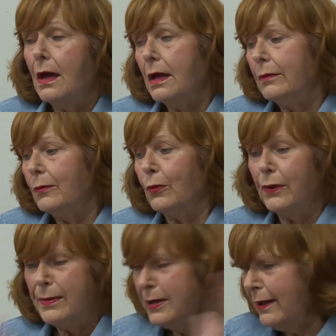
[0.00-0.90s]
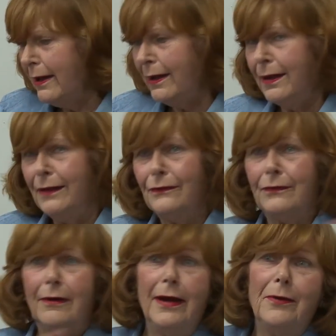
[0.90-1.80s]
Um, ribbon cuttings,
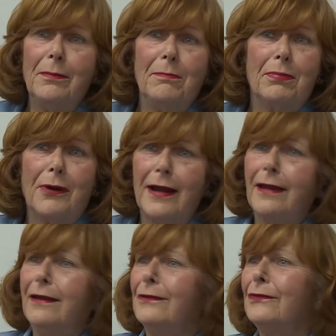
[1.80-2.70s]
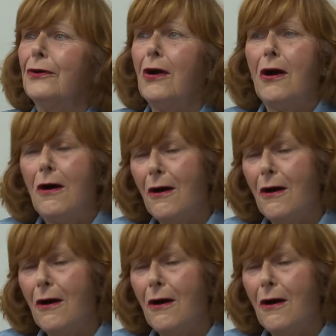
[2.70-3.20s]
ground breakings are